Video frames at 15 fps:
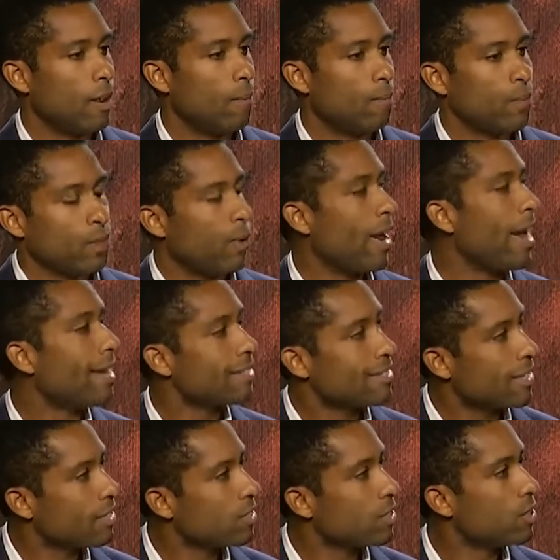their
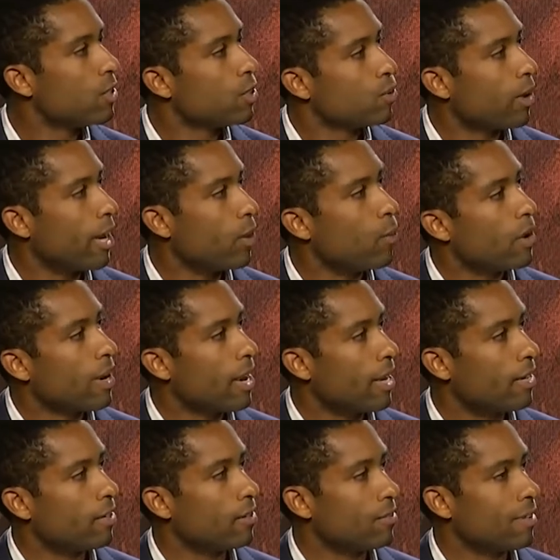assets, right? What
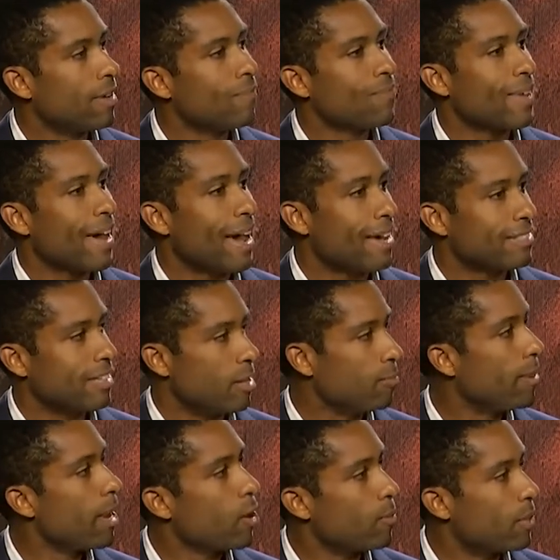kind of asset
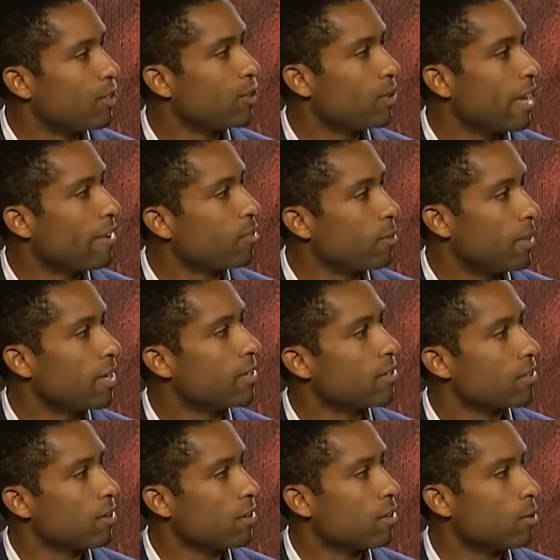impairments do they have to be
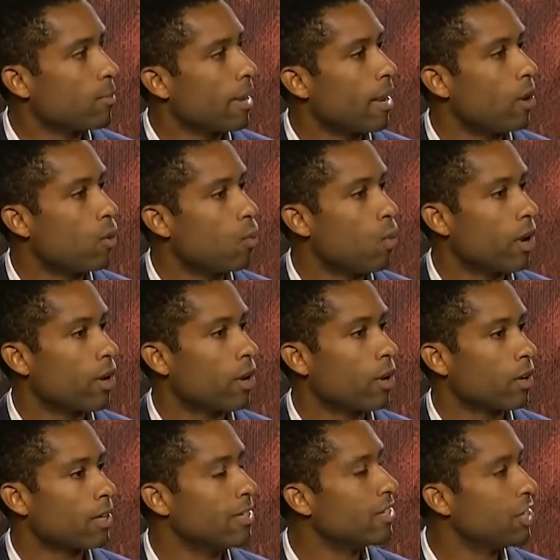concerned about? What are
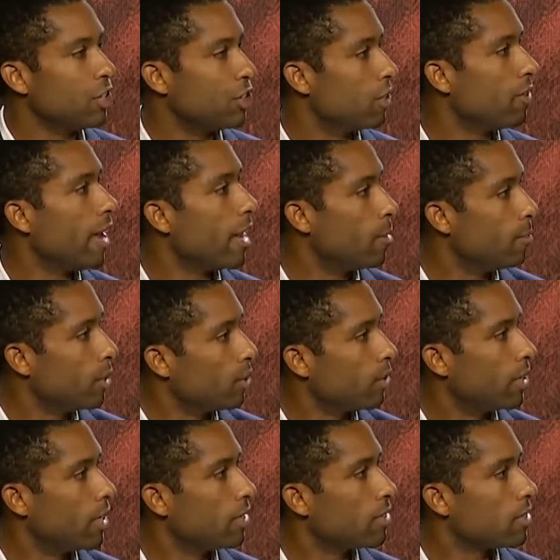contingent
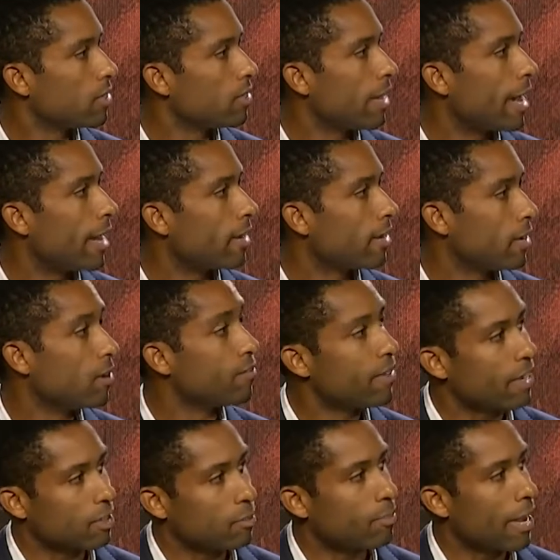liabilities that can
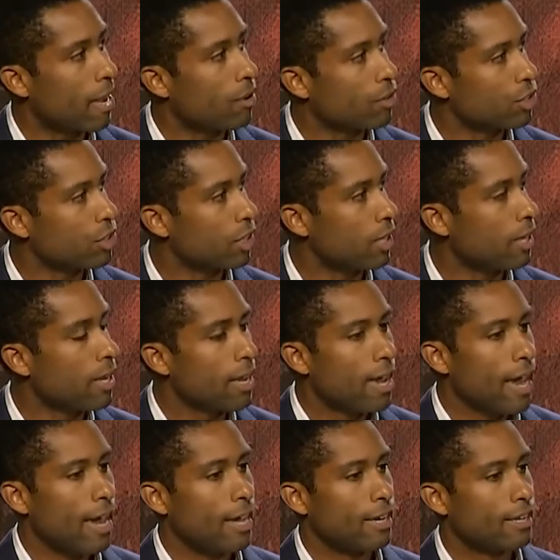affect the balance sheet?
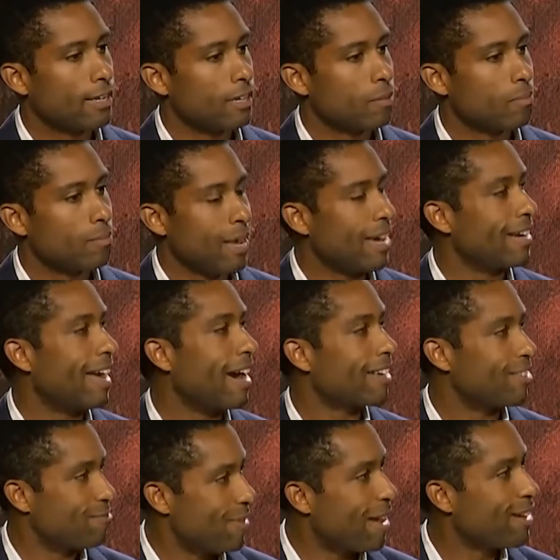And being an
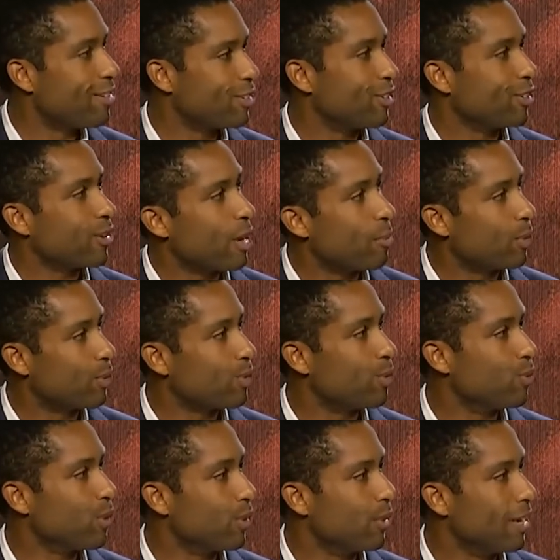active manager, you're able to
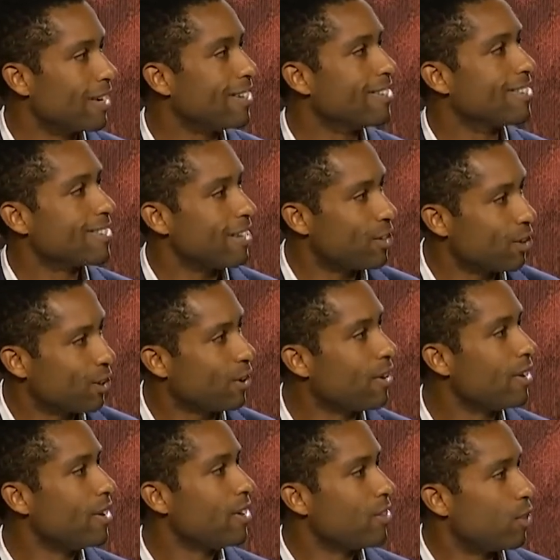really consider
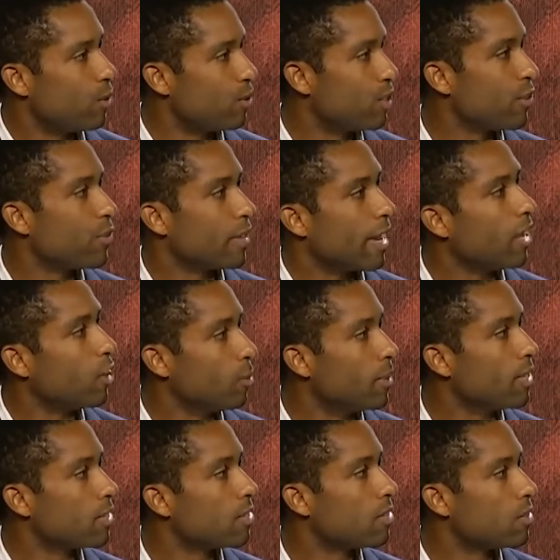those different
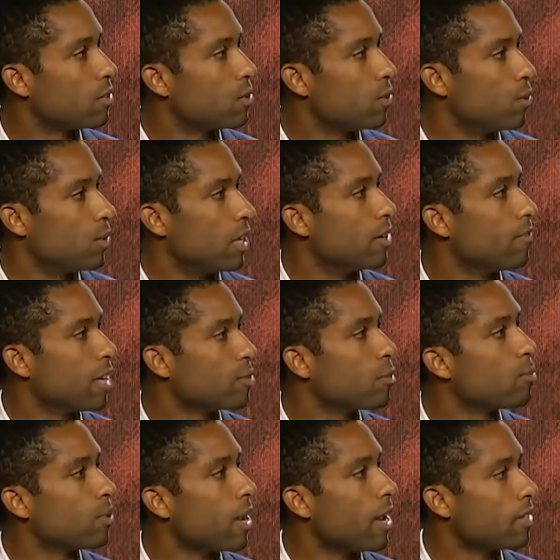elements to the investment
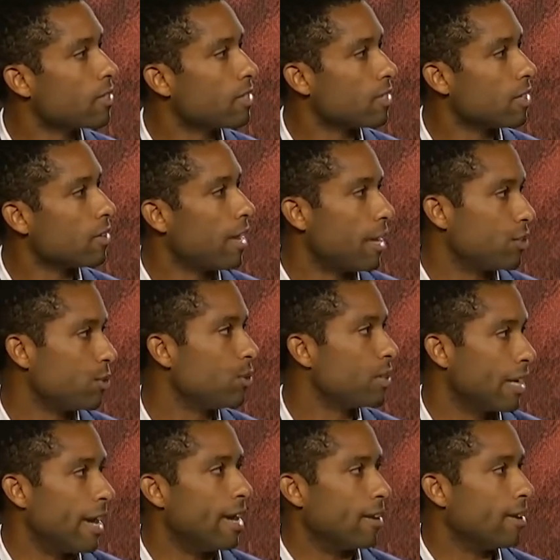process and allows you to,
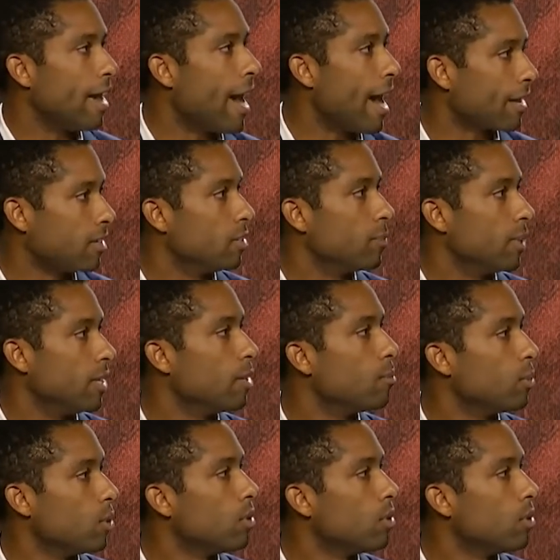again, act and be nimble.